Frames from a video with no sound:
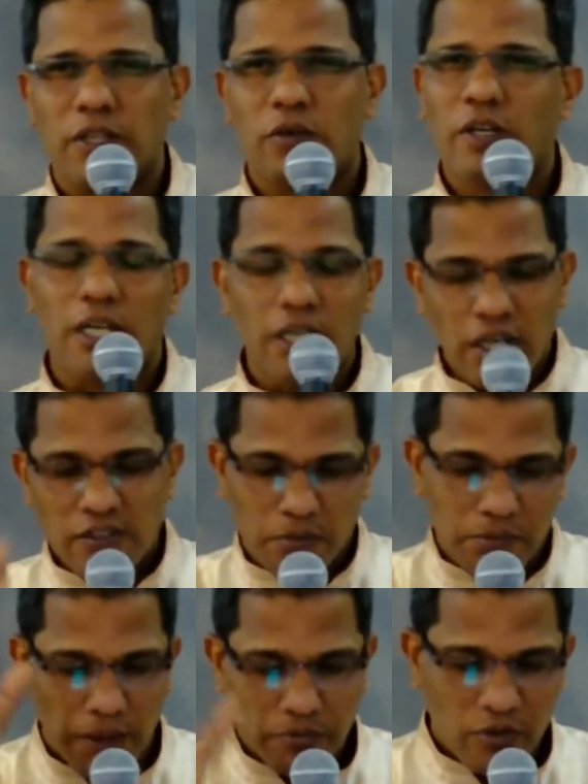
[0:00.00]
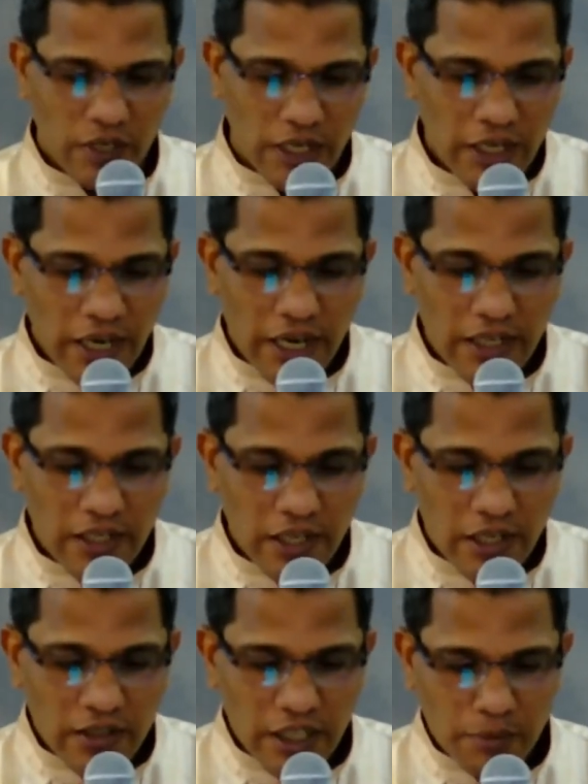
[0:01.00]
Okay, sometimes. Okay, and uh,
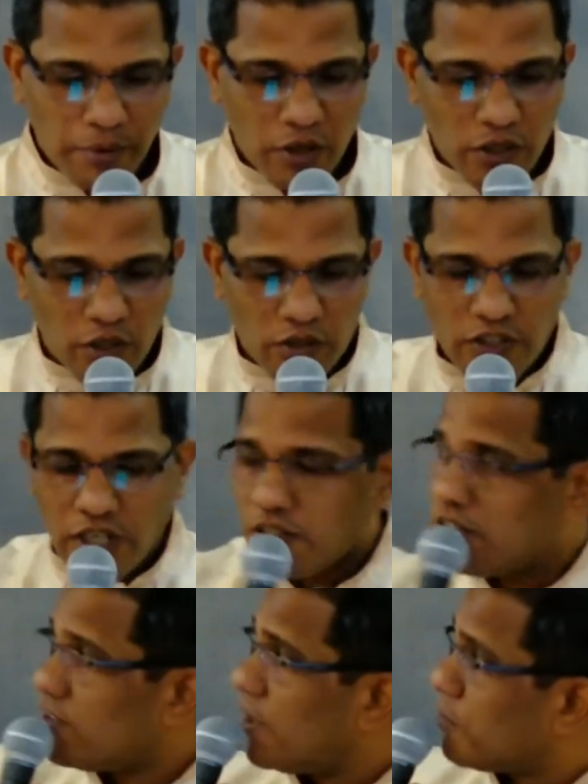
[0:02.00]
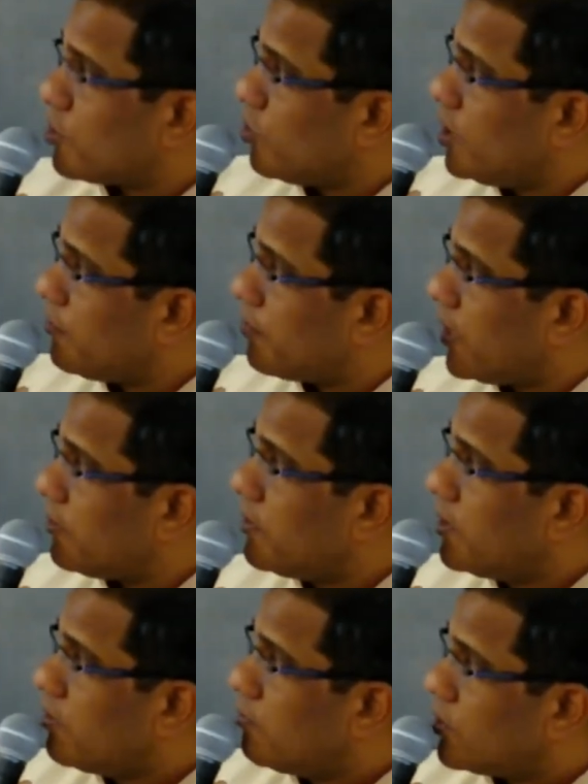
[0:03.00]
think about, you know, Genesis chapter twenty-five,
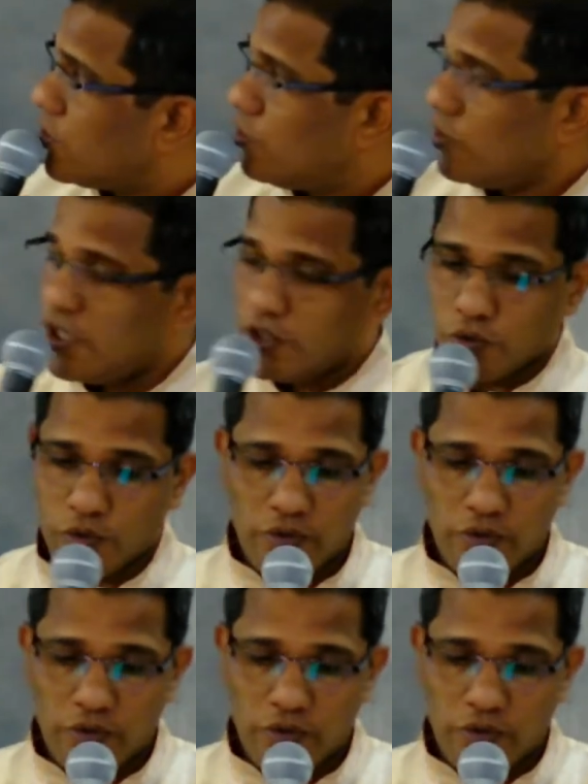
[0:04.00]
verse twenty-two.